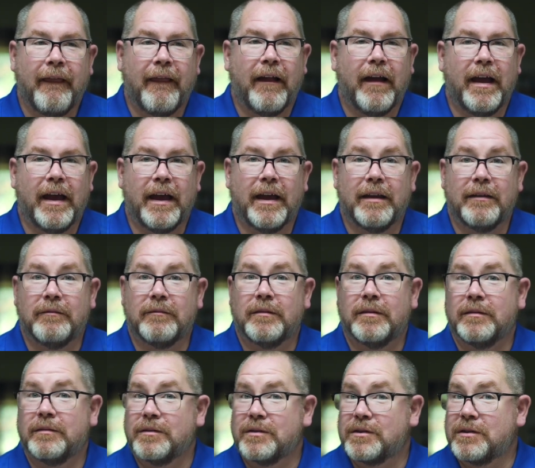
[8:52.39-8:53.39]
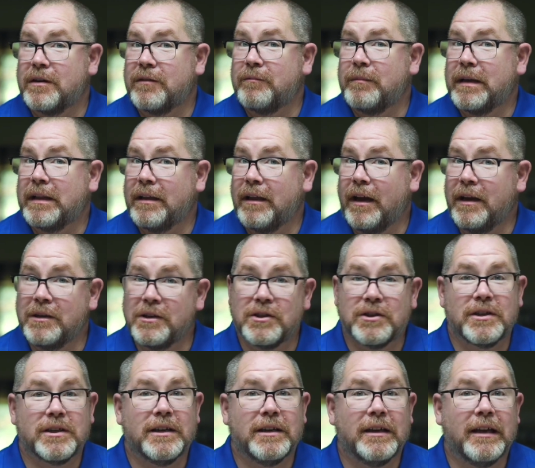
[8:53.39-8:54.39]
and serve me
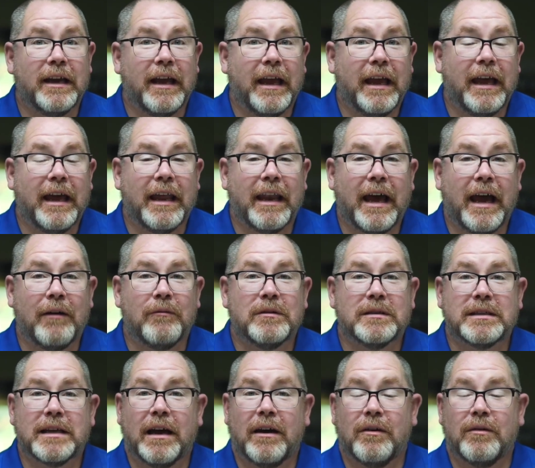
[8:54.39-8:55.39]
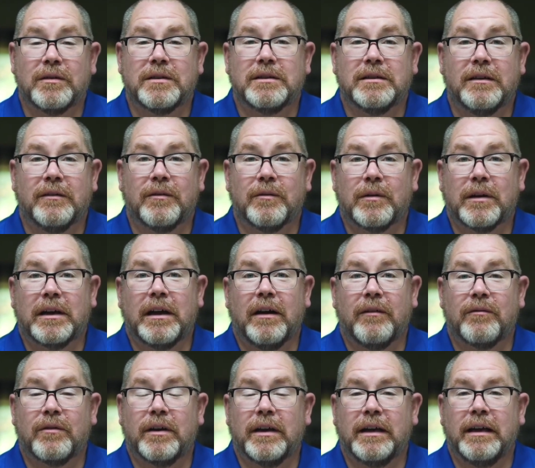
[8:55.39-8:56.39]
lunch, and I was out of the
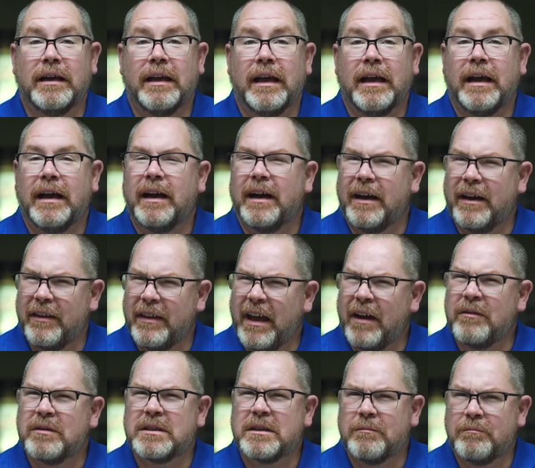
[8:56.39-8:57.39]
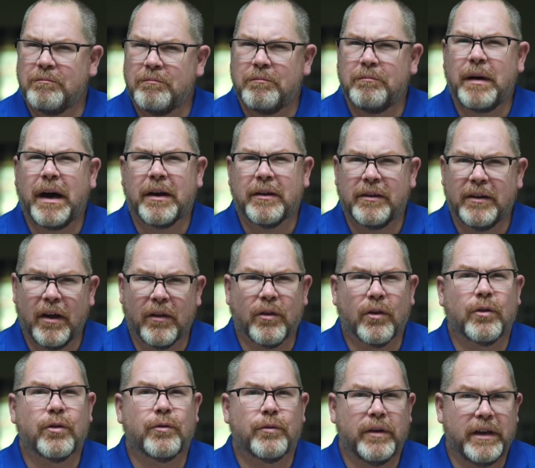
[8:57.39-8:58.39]
recovery, and that was about
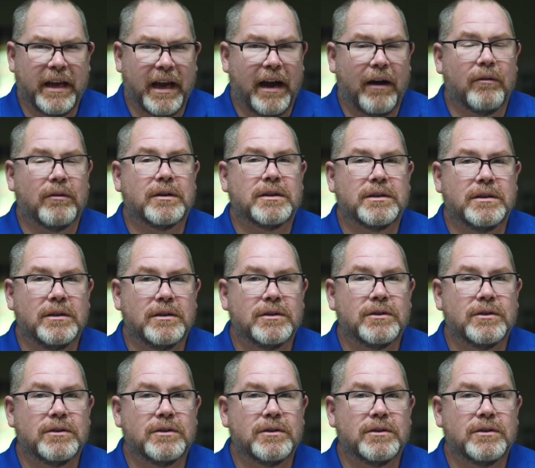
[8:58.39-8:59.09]
another 3 hours.